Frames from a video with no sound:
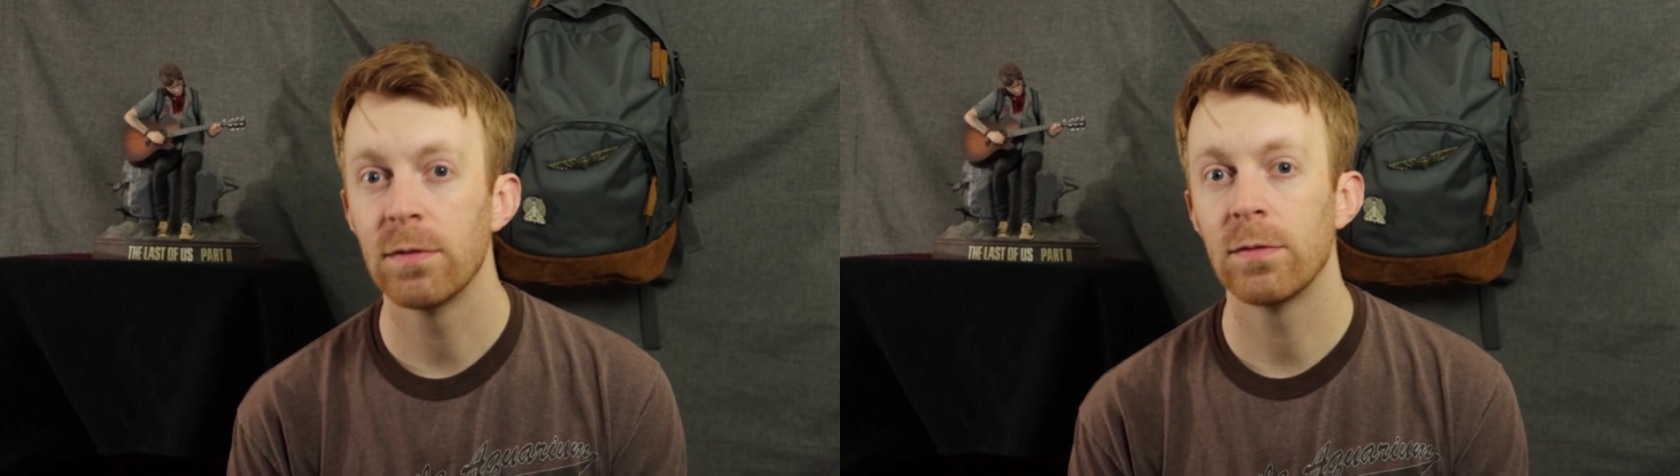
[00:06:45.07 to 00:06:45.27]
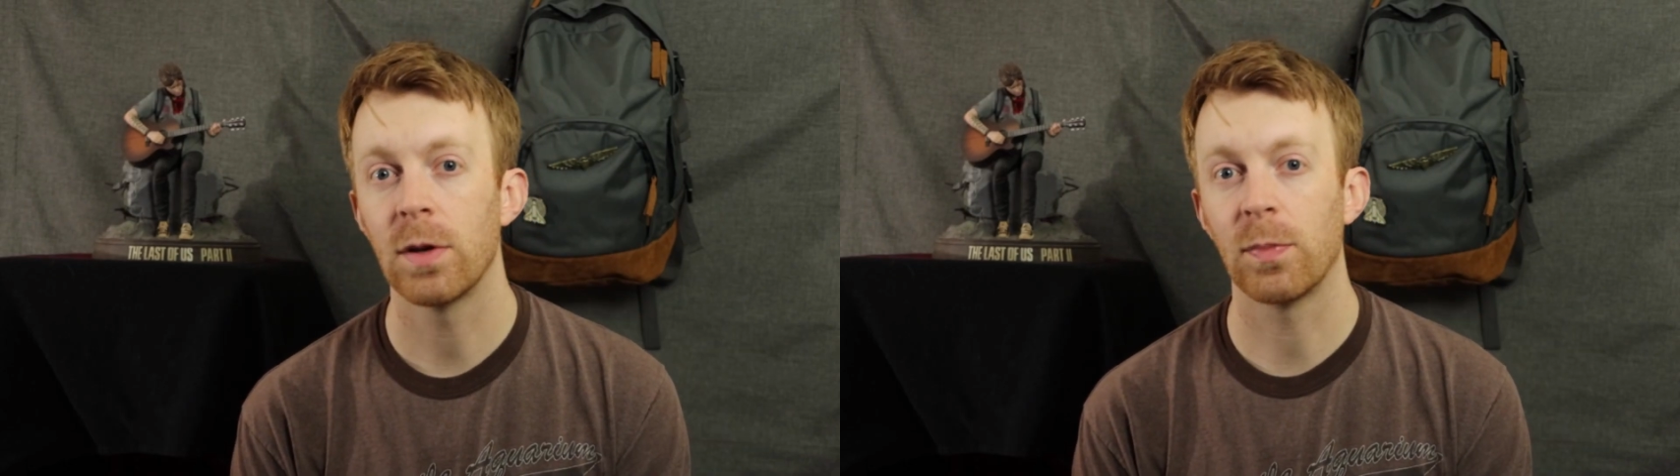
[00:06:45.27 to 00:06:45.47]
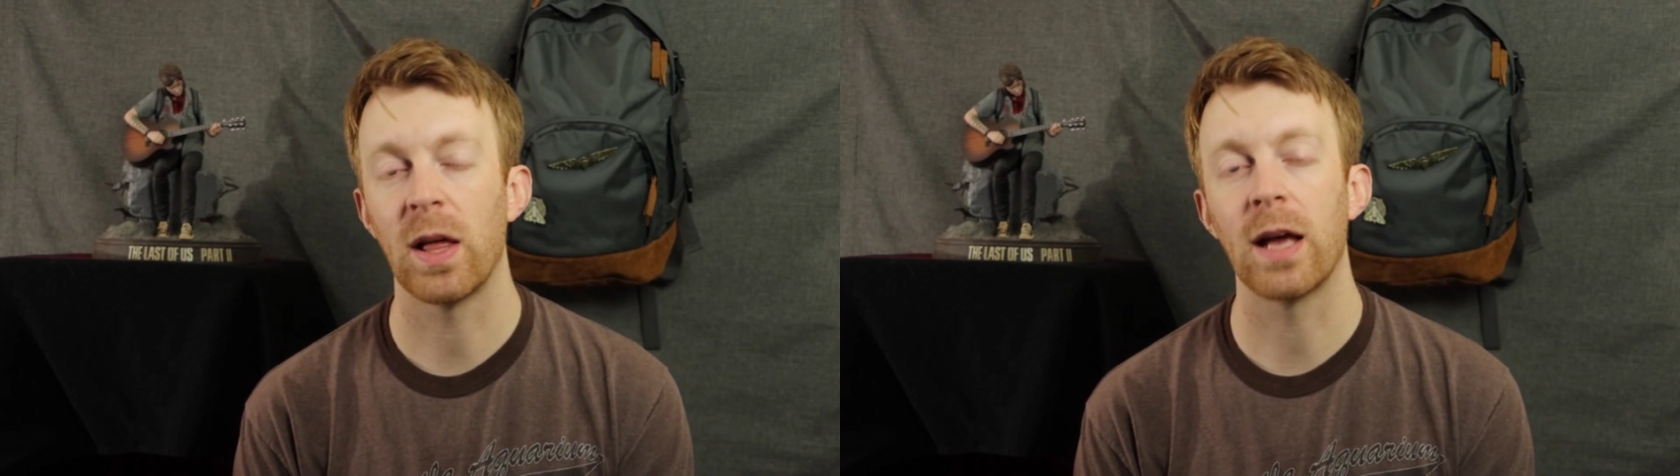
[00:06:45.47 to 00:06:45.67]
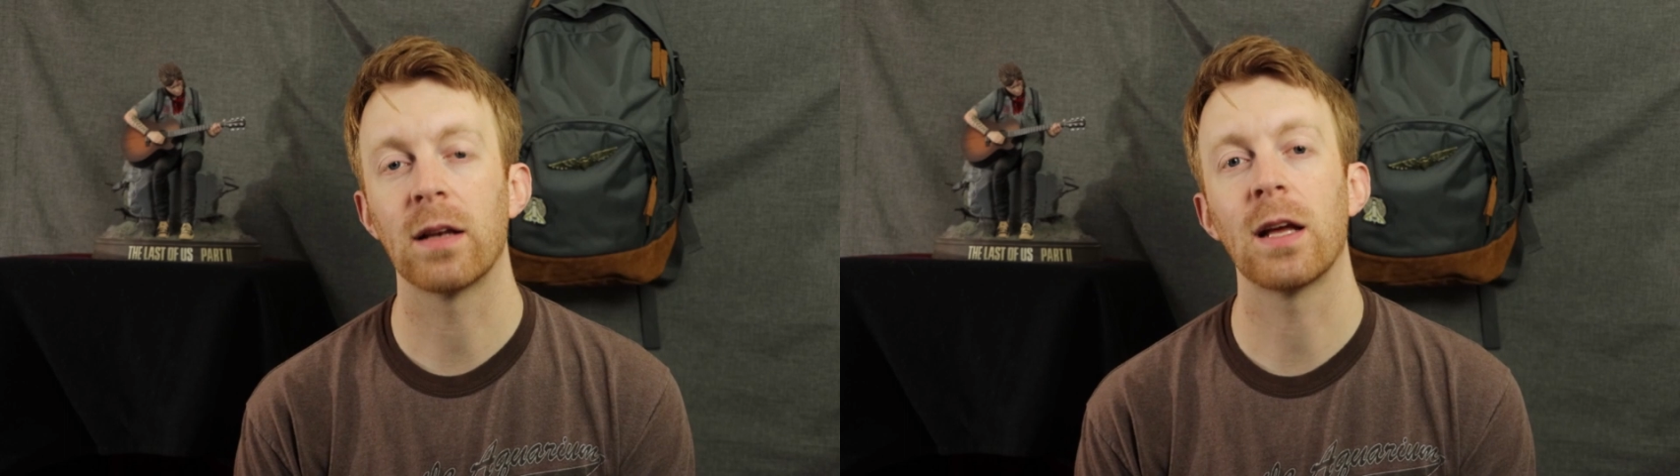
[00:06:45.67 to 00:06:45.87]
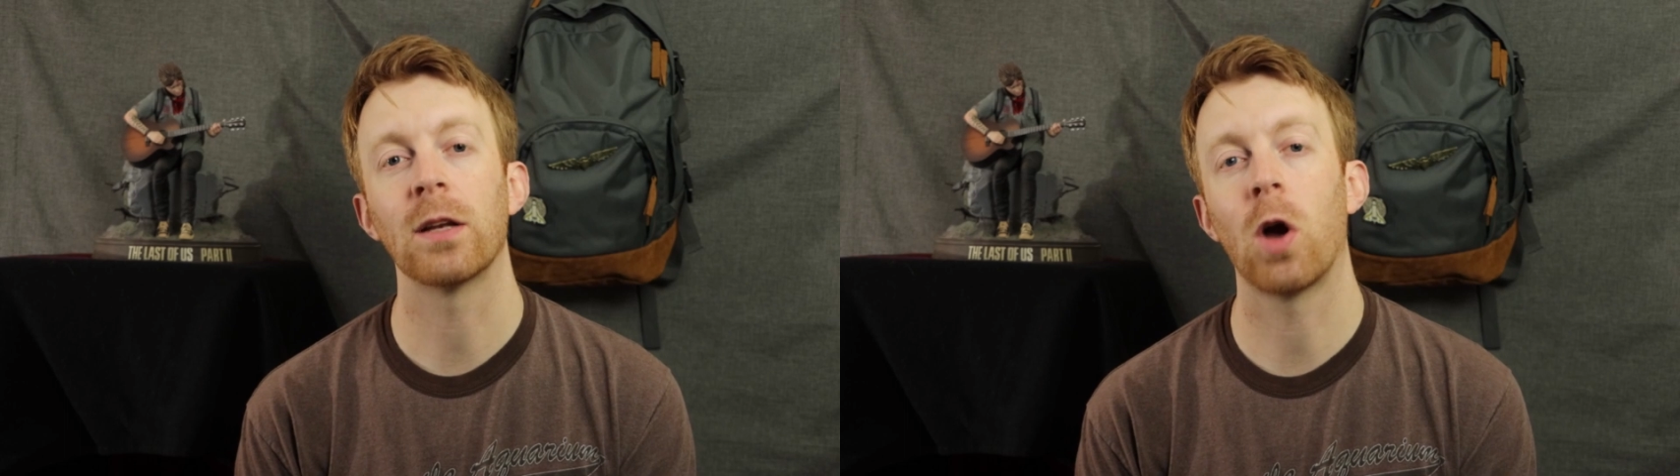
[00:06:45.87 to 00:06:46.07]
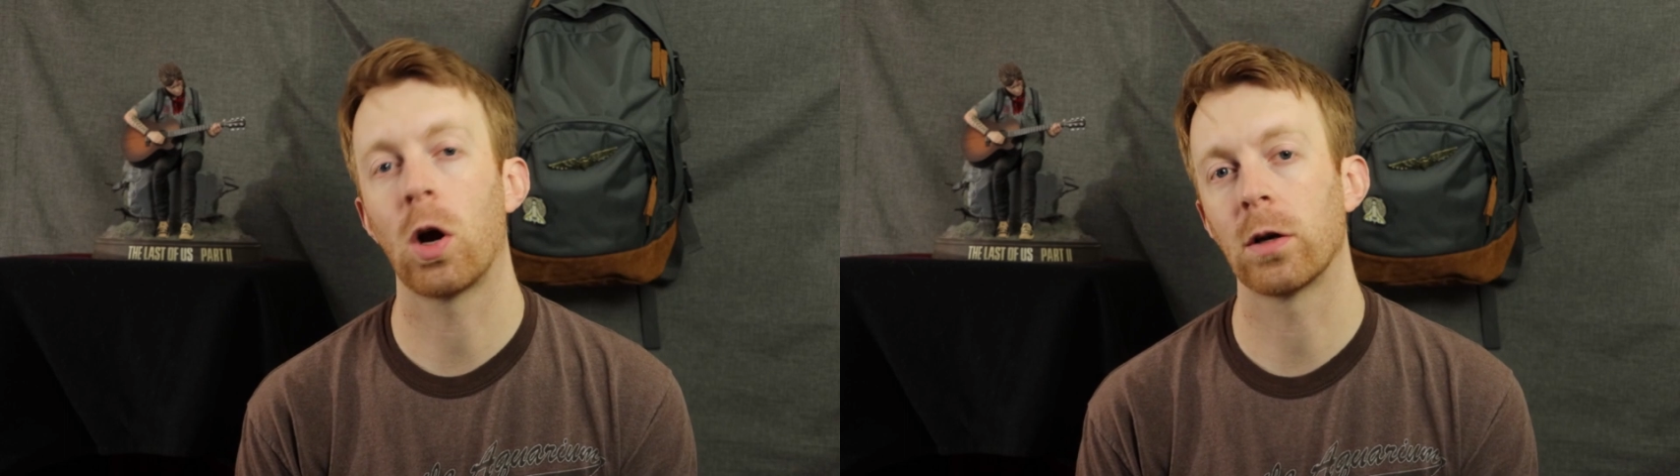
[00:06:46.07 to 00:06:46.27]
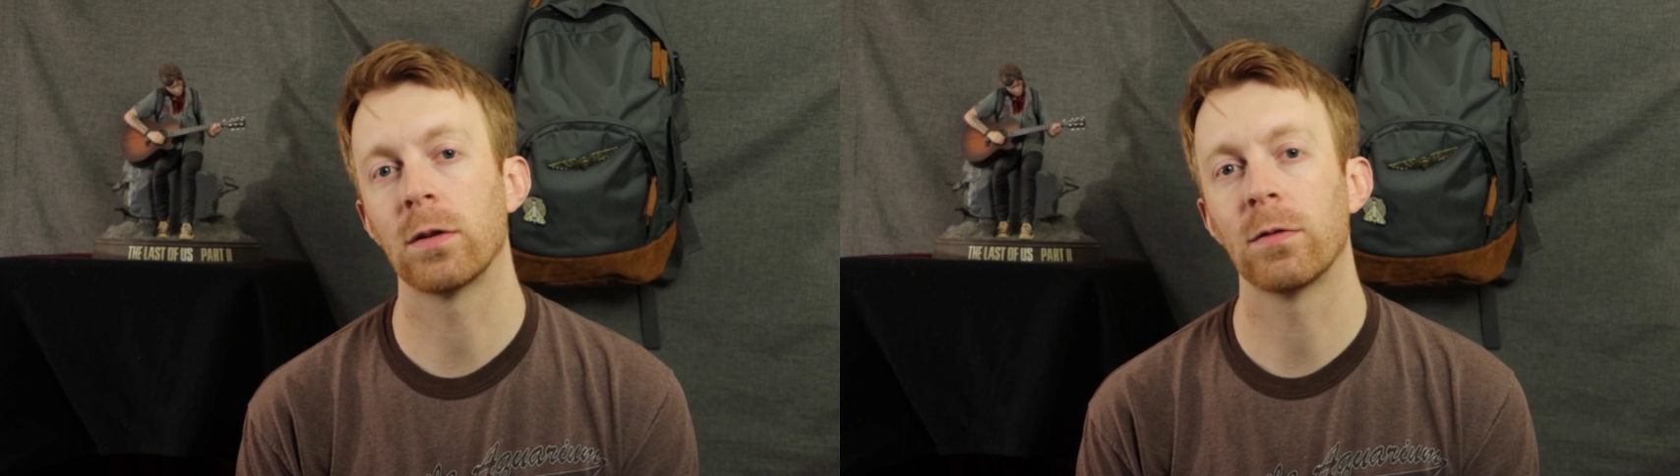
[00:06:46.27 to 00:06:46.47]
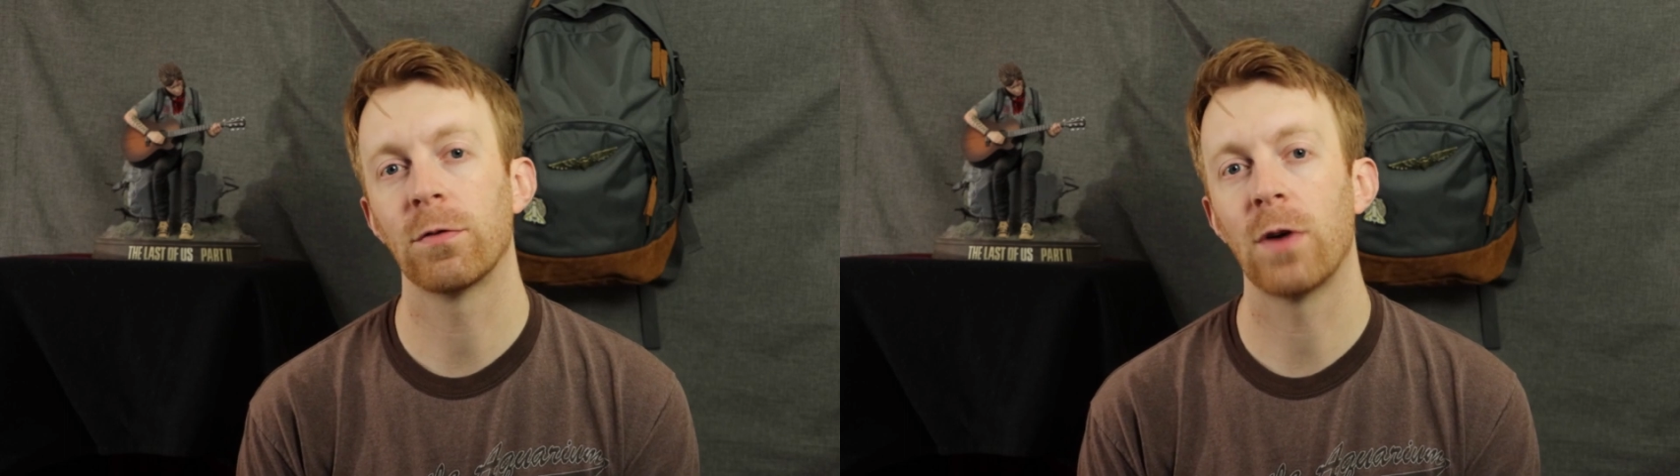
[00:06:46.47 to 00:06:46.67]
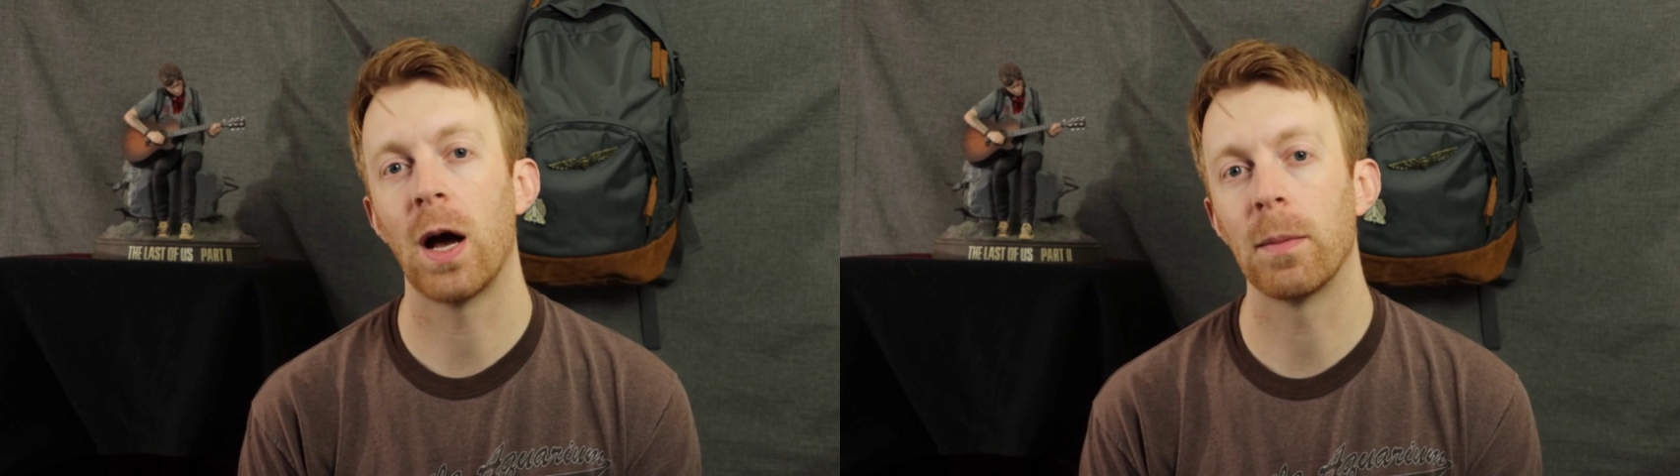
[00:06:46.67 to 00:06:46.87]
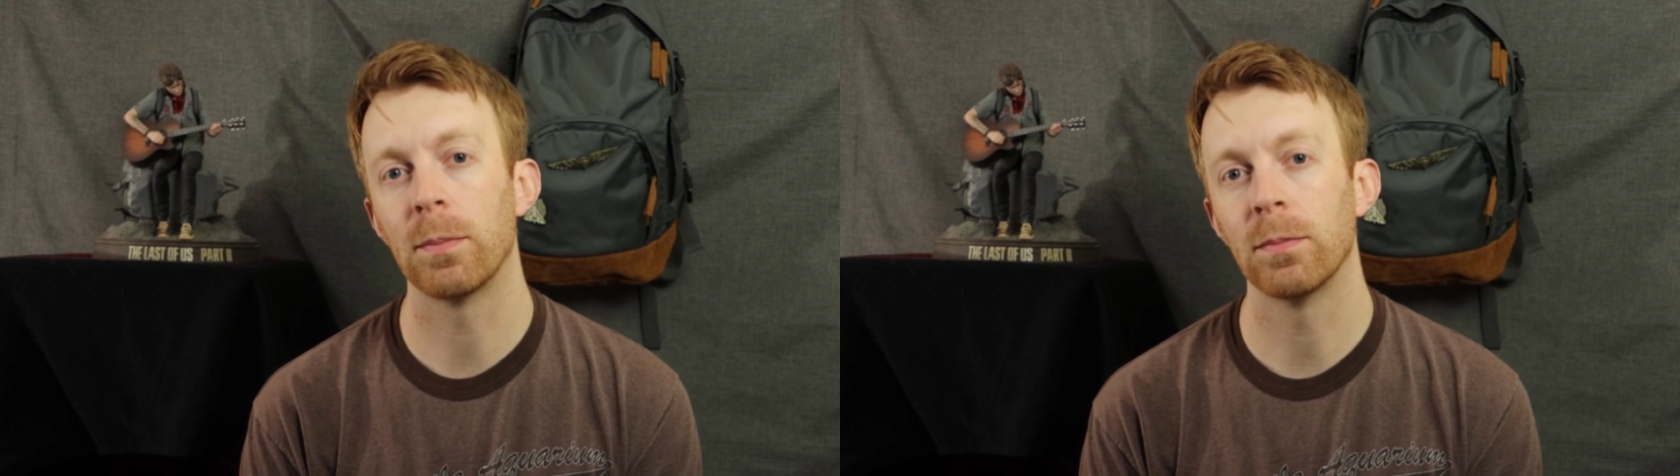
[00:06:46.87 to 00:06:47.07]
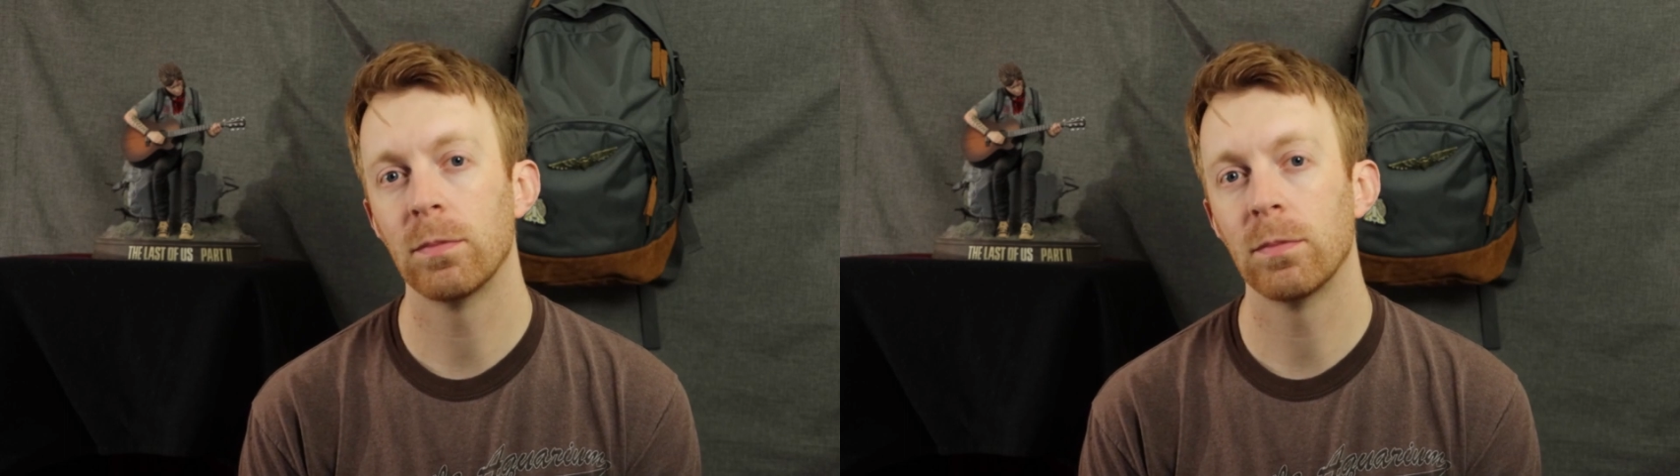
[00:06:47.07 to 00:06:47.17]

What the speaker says: to plant and garden from